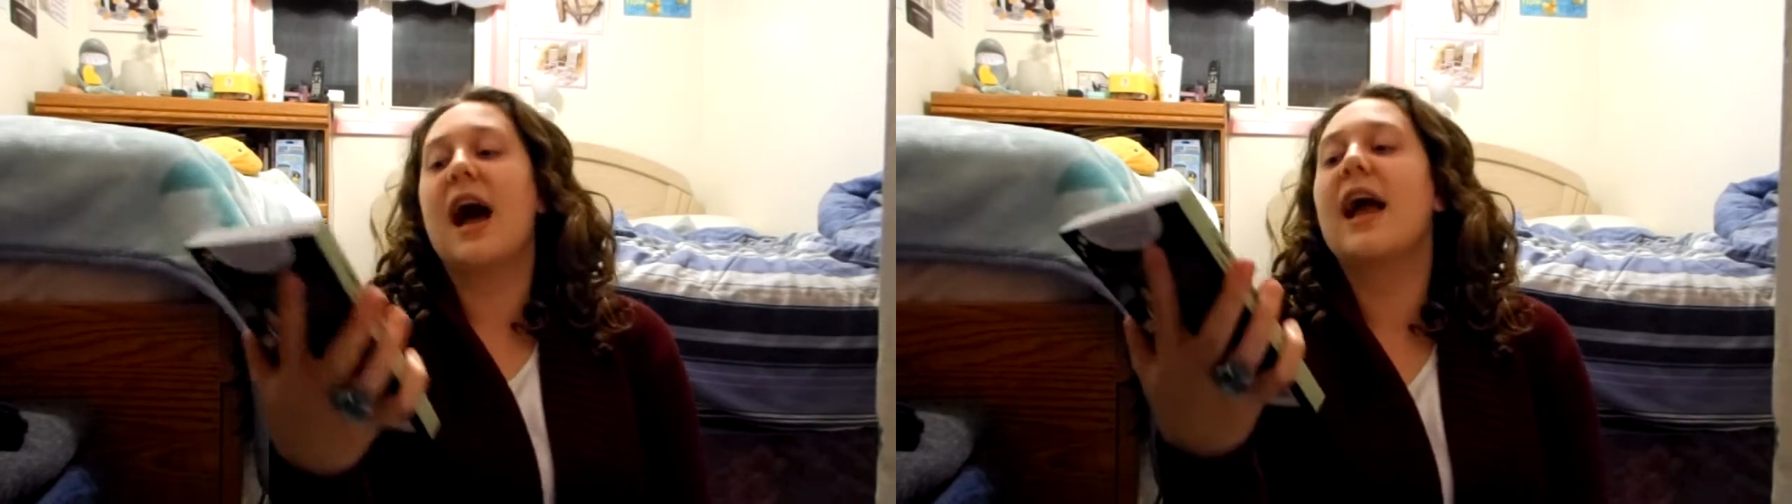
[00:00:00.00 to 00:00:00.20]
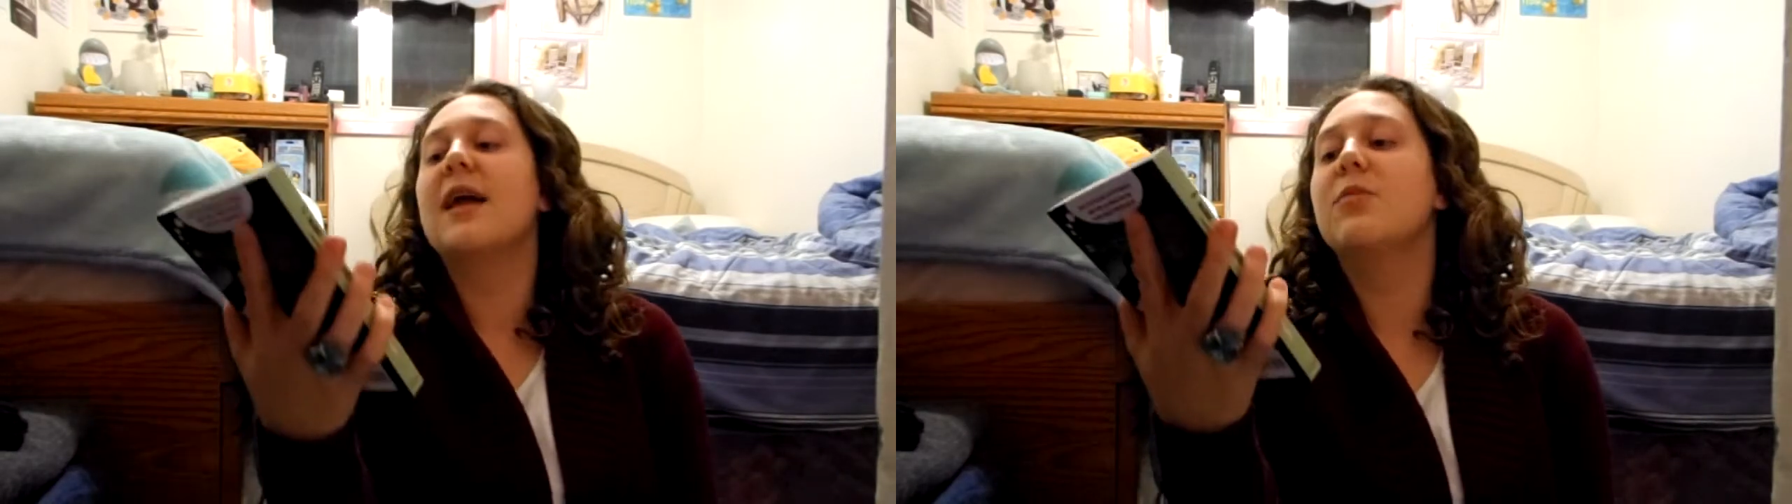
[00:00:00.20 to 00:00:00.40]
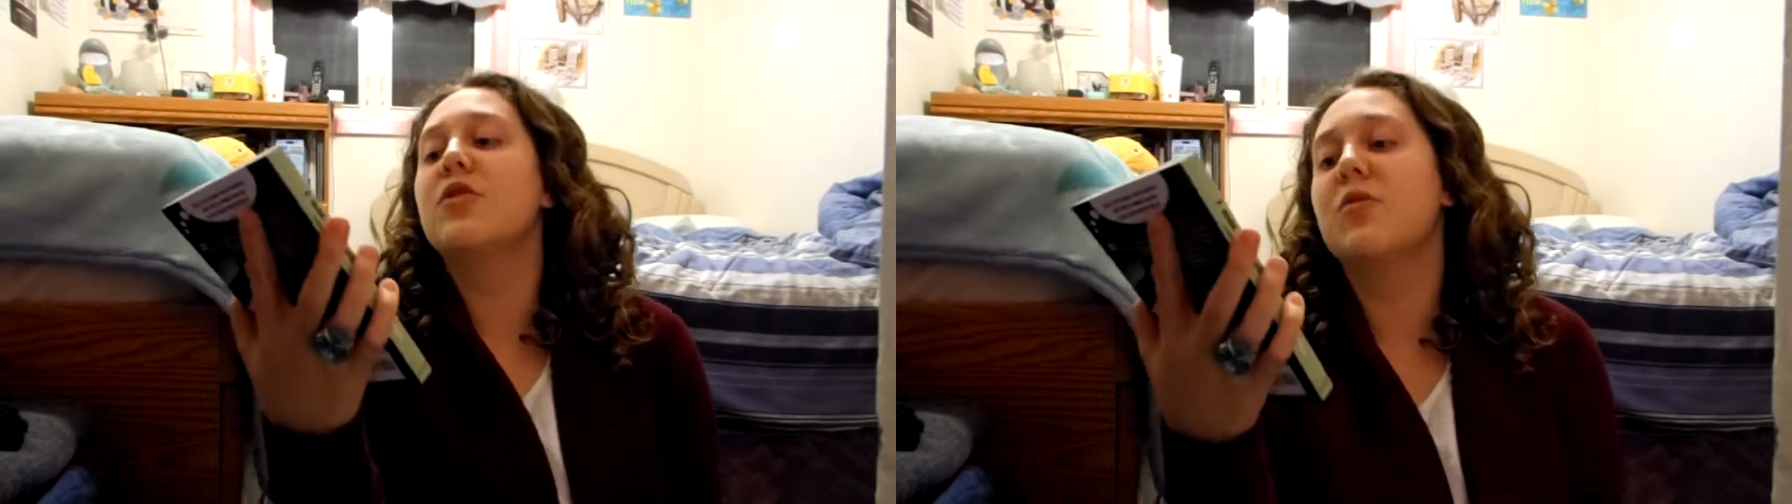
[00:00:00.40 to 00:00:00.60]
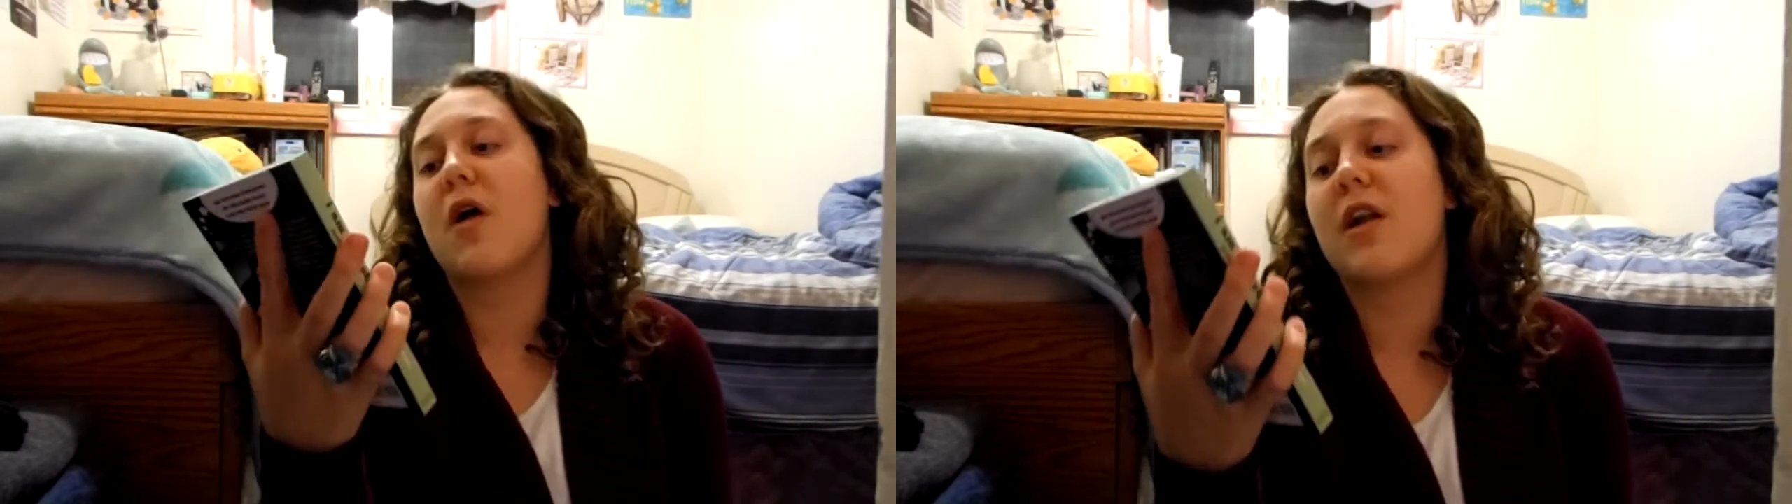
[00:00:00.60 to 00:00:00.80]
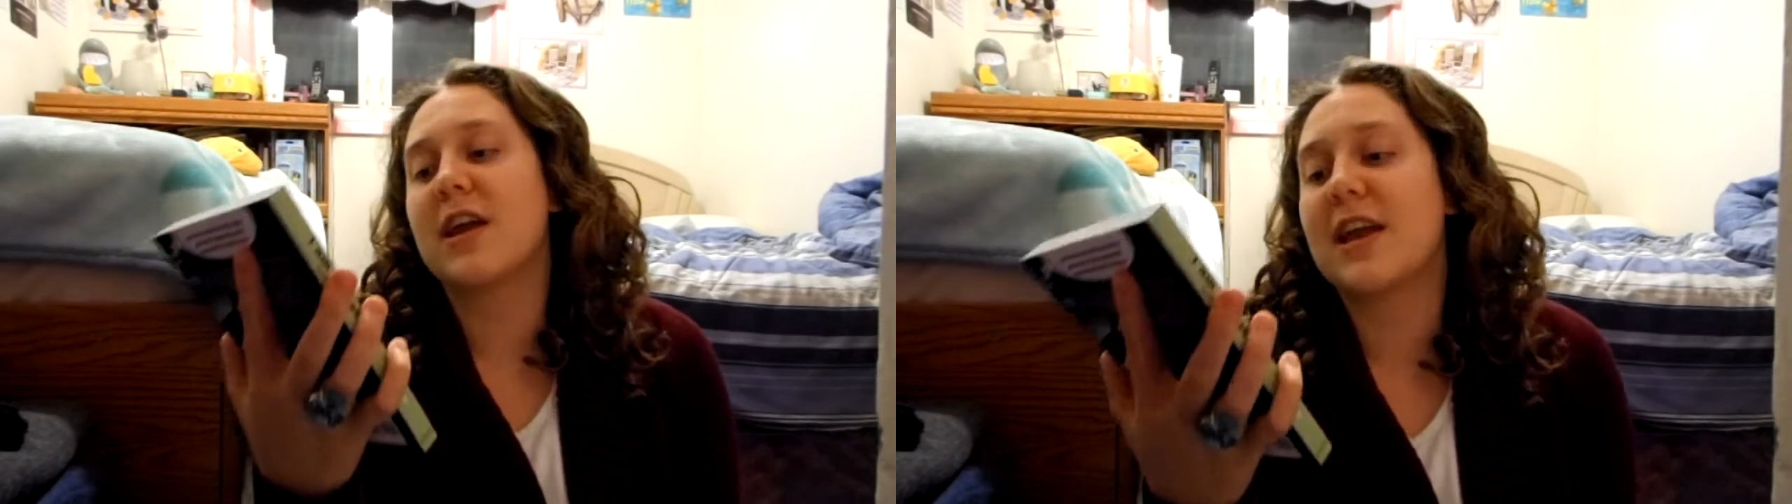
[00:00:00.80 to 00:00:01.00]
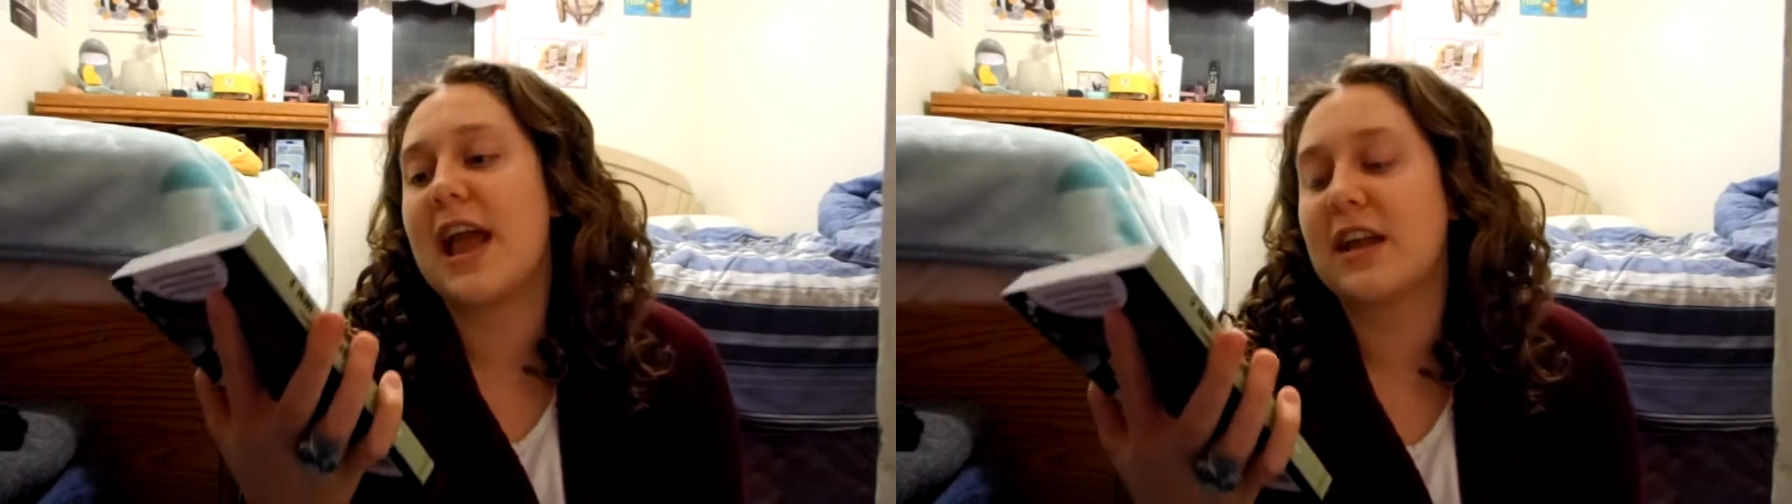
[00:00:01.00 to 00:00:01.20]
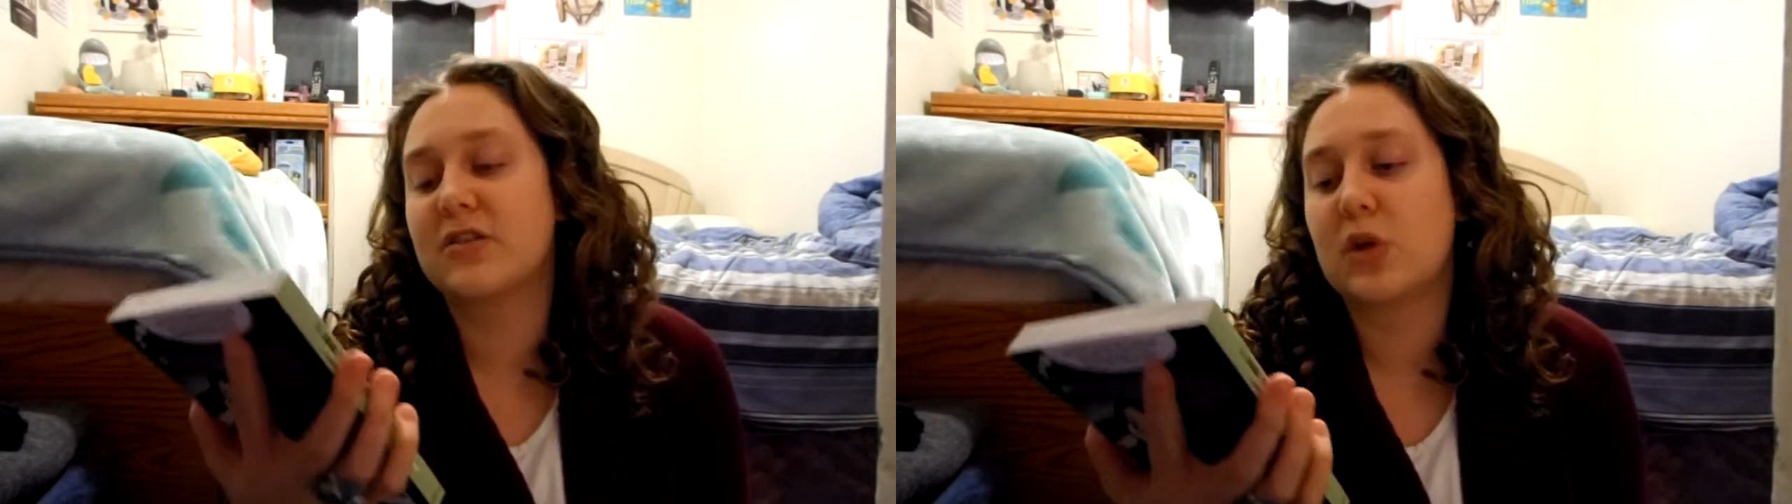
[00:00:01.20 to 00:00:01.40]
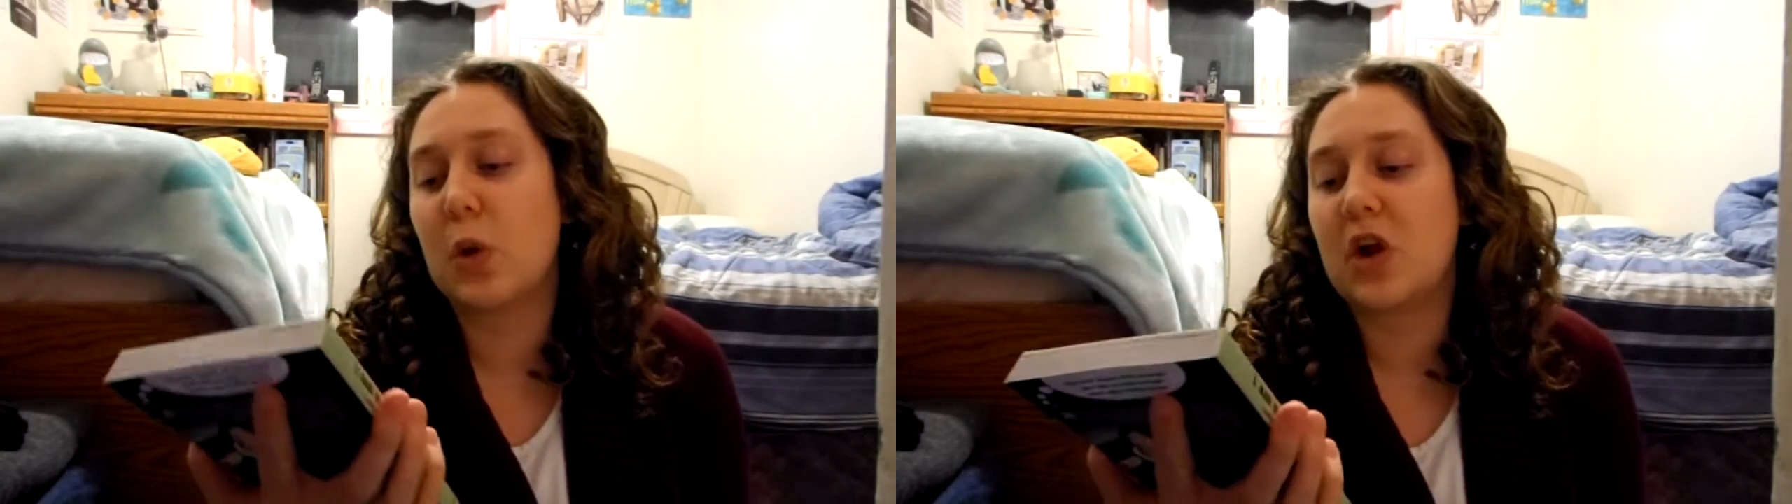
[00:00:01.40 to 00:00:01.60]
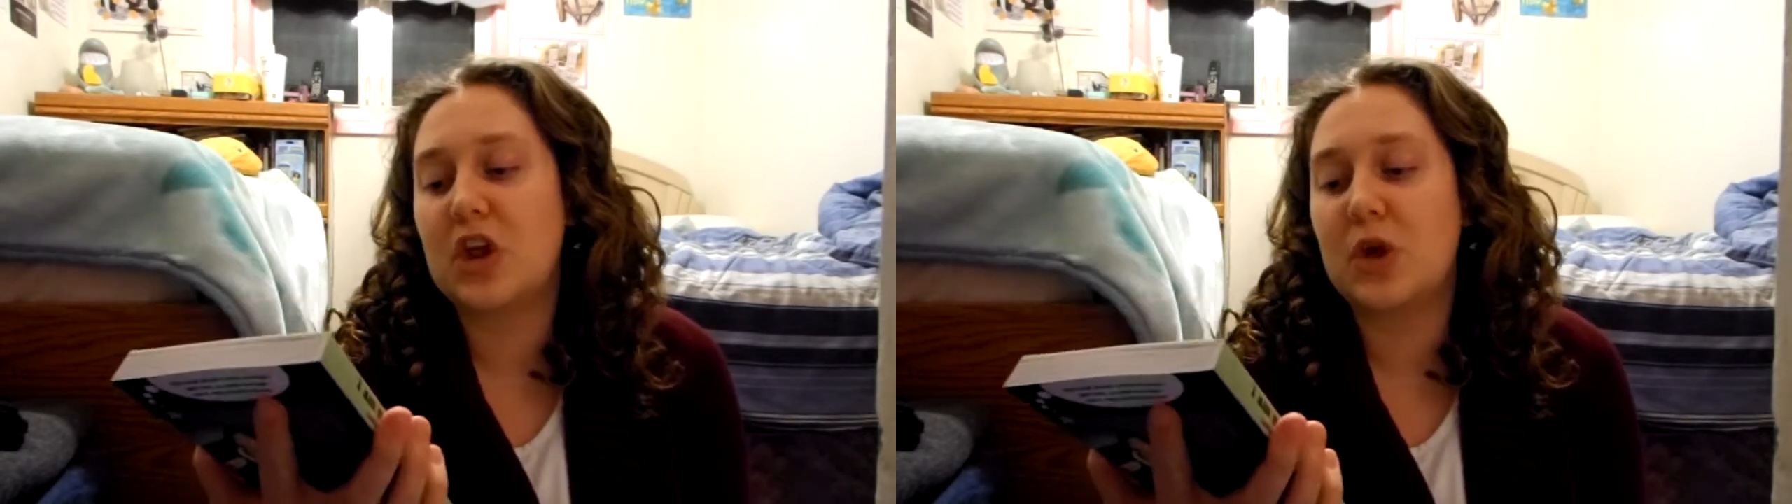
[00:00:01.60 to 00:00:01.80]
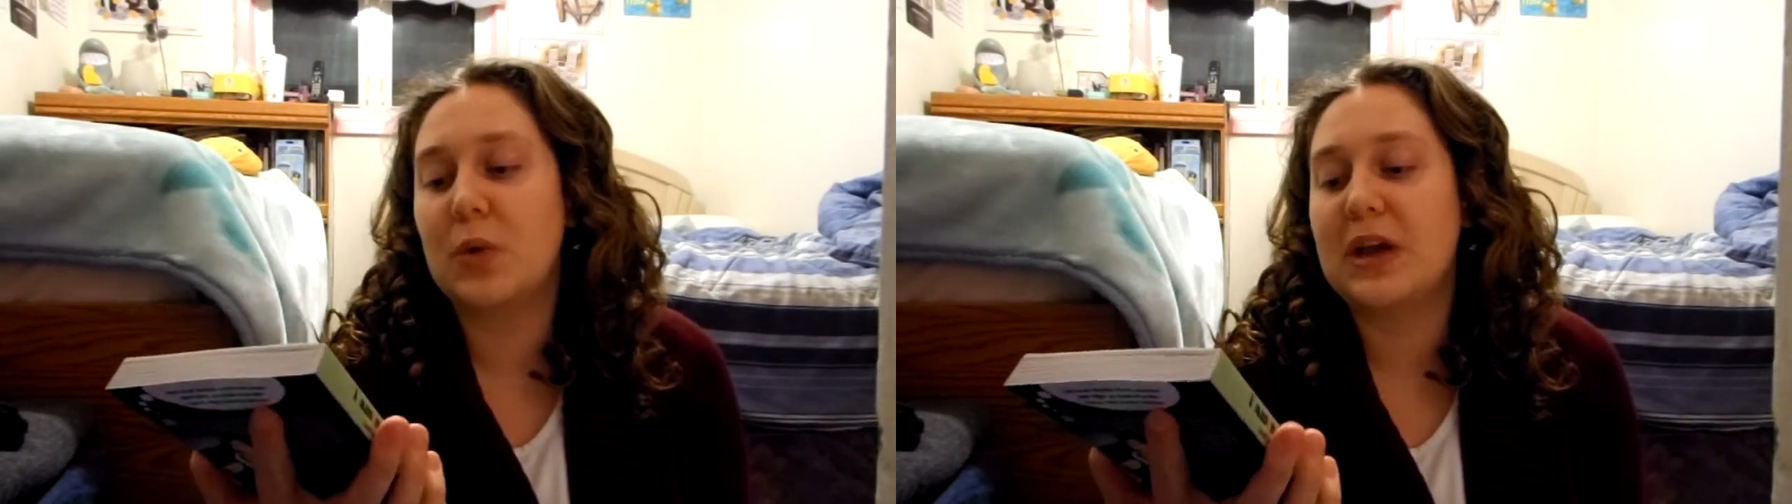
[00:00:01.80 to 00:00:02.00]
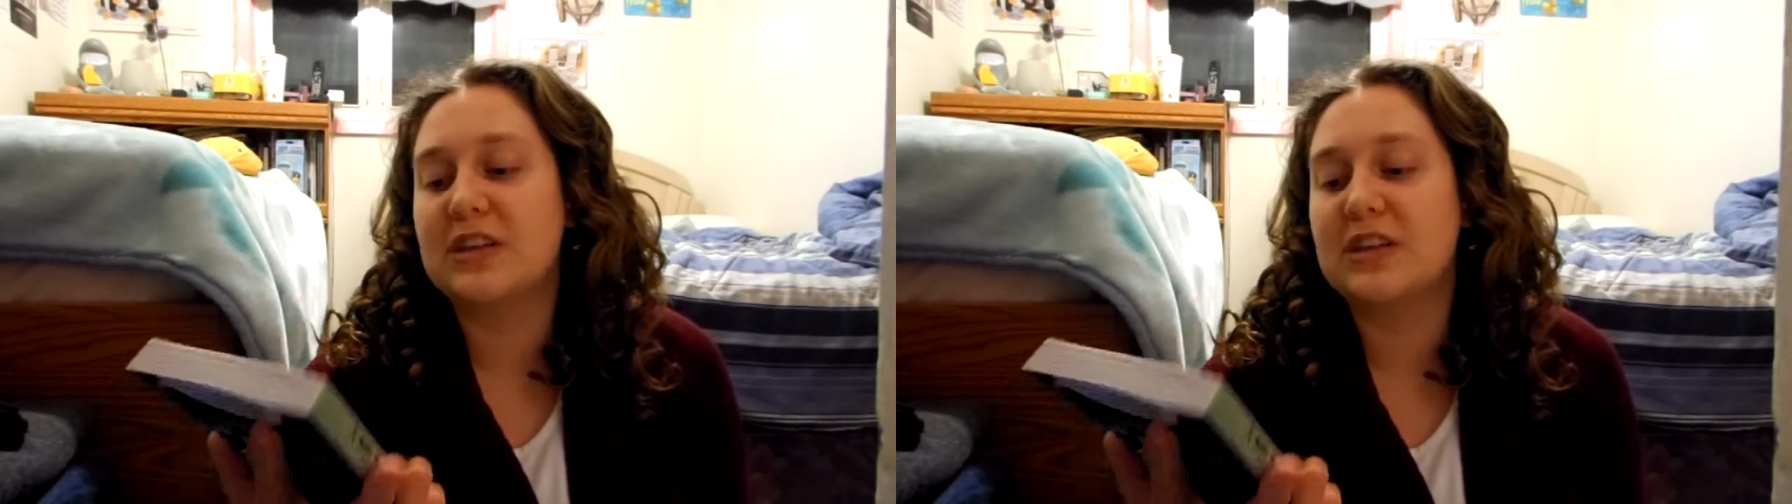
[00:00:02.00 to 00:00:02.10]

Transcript: I Am Neurotic and So Are You.